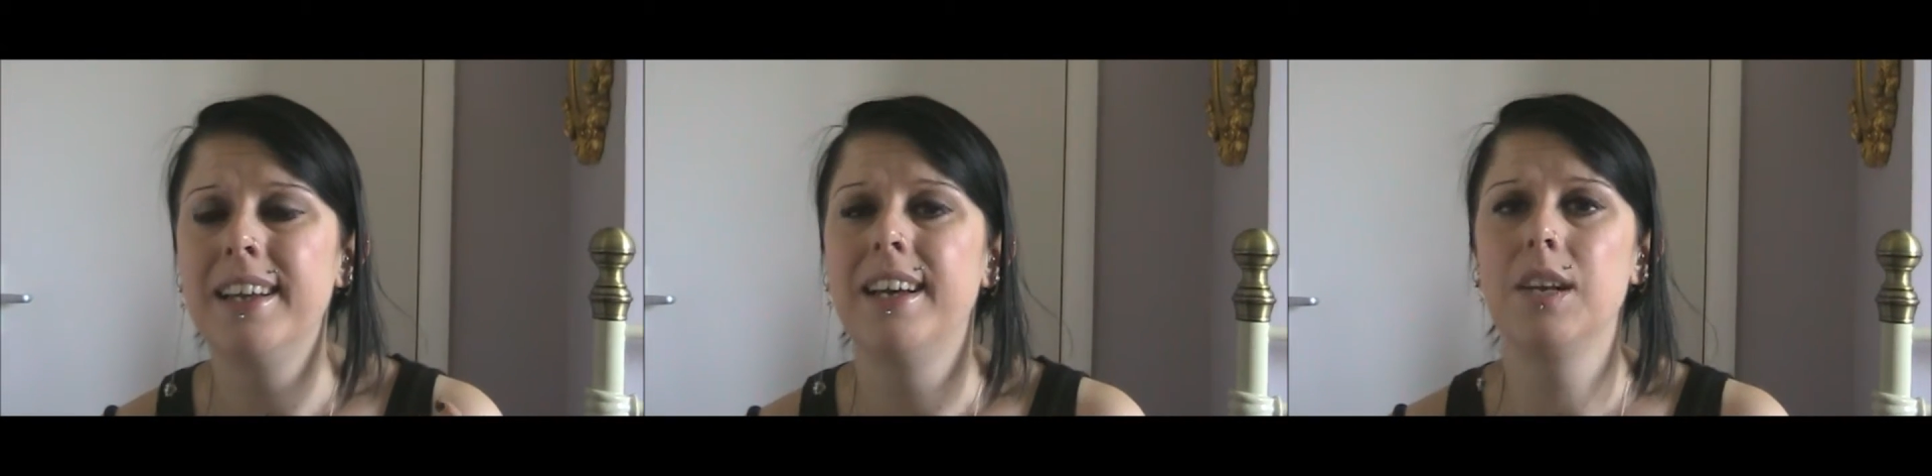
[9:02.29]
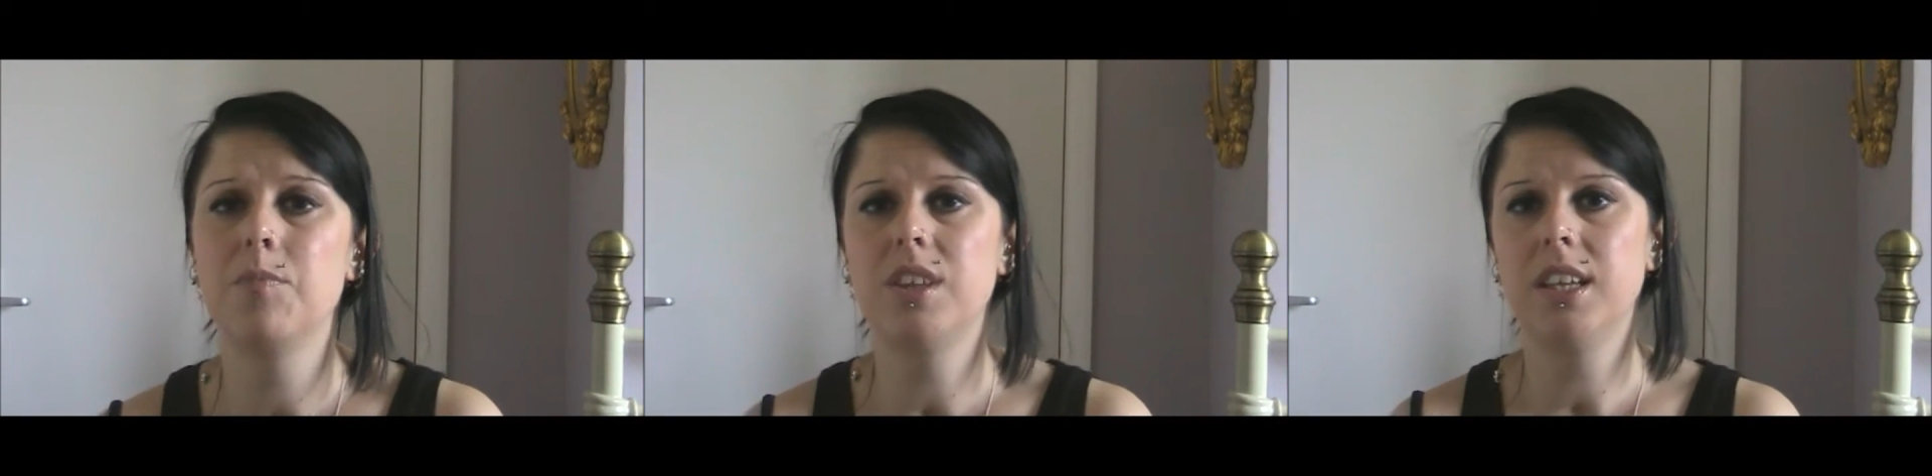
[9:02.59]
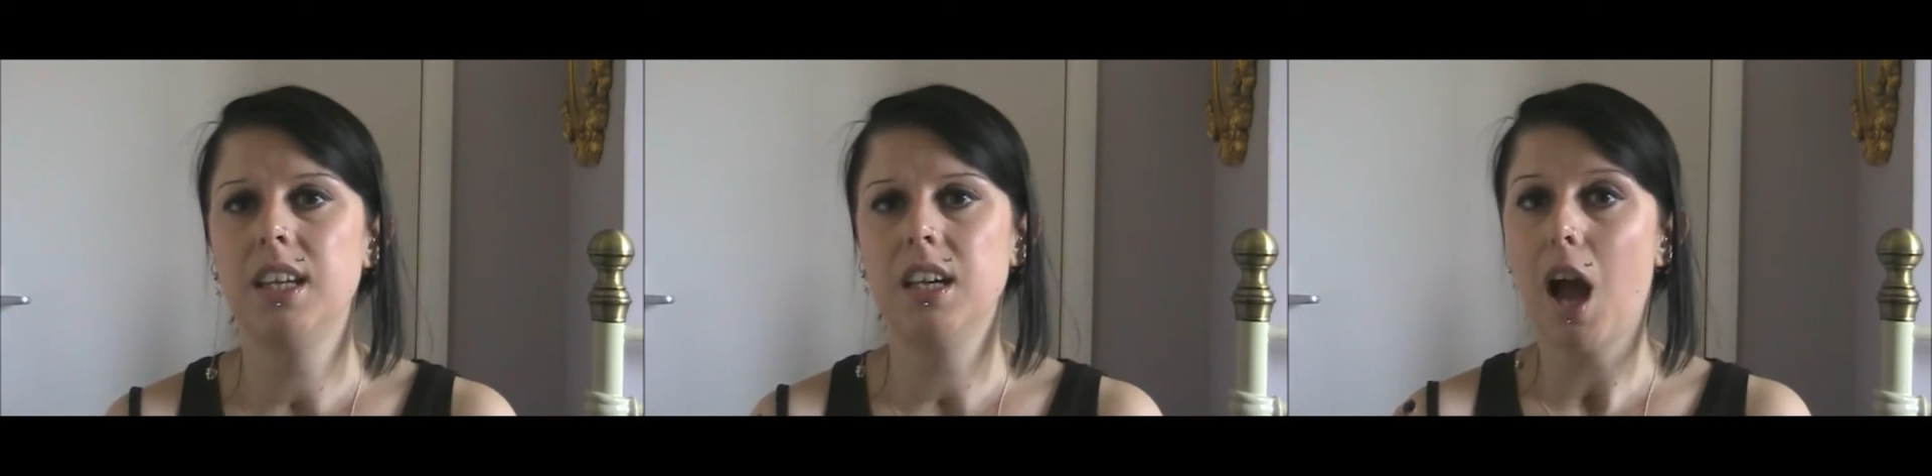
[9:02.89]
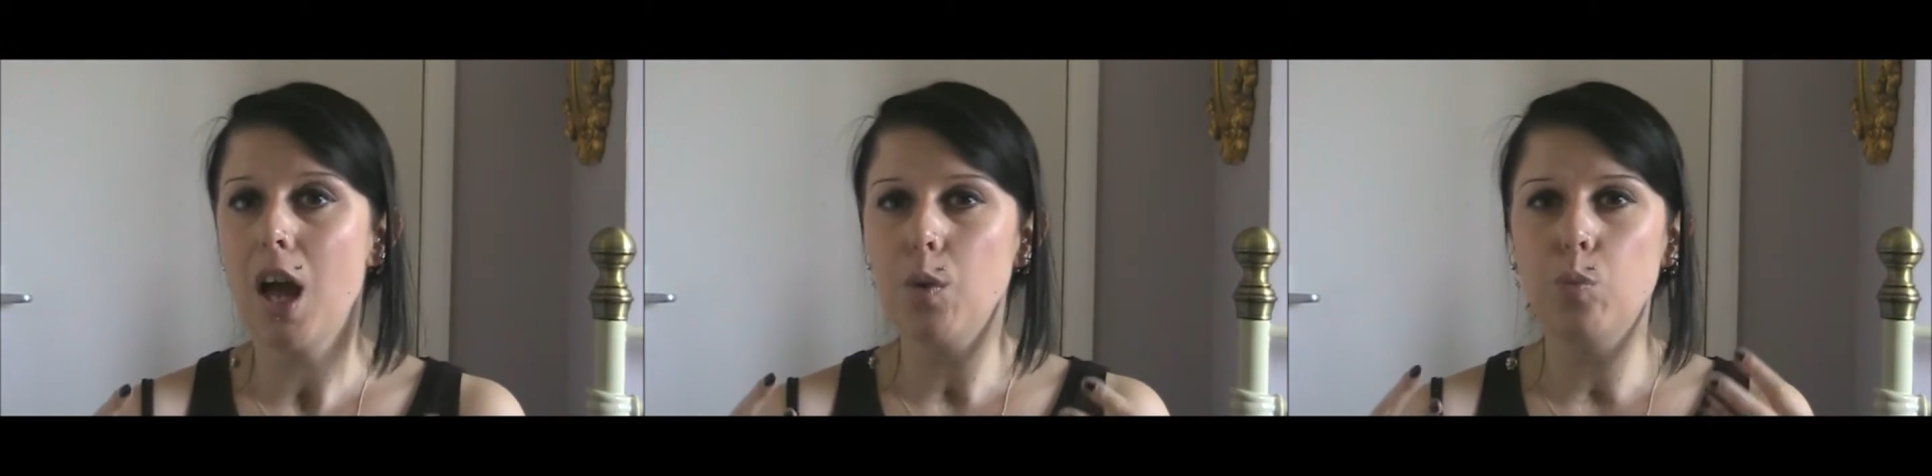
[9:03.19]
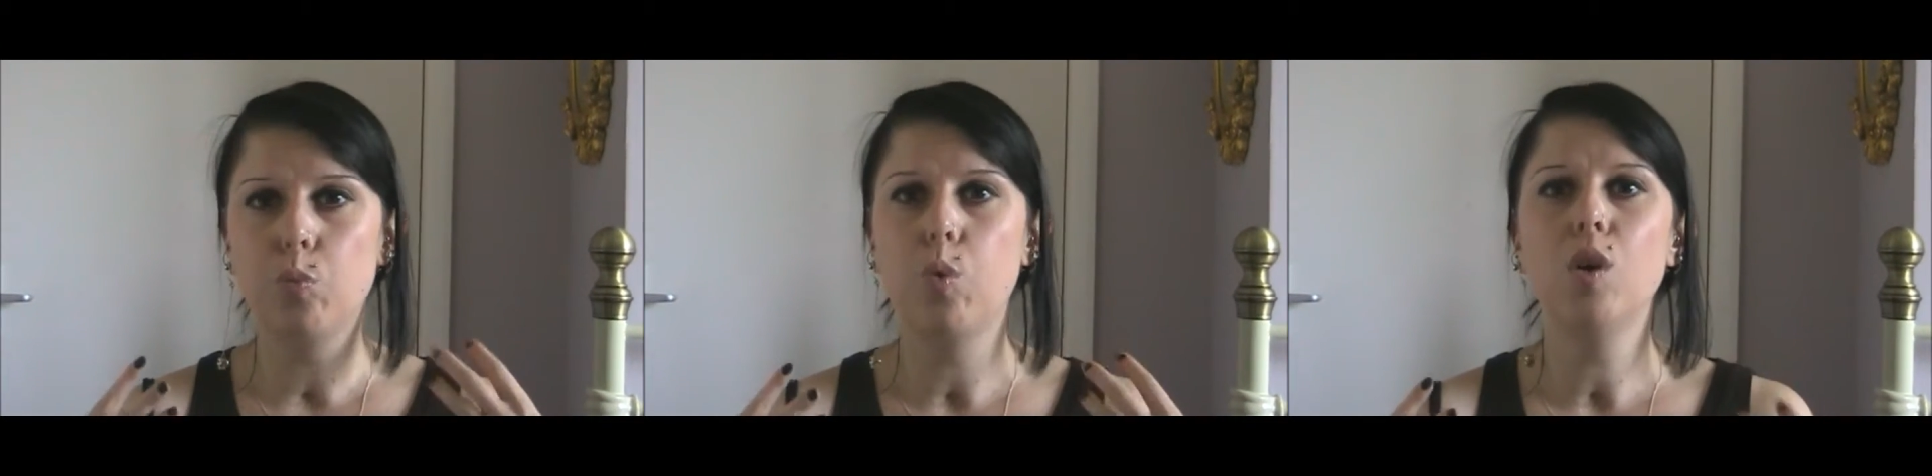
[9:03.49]
And I'm thinking, I
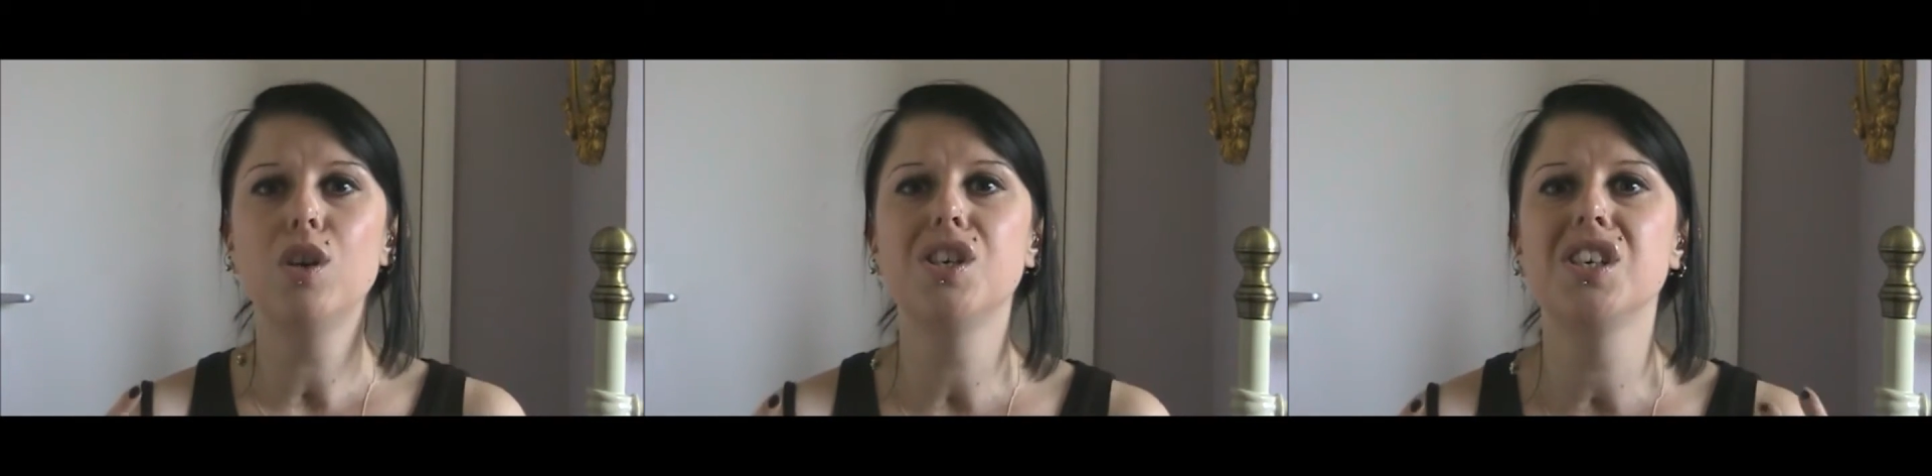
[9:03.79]
don't want to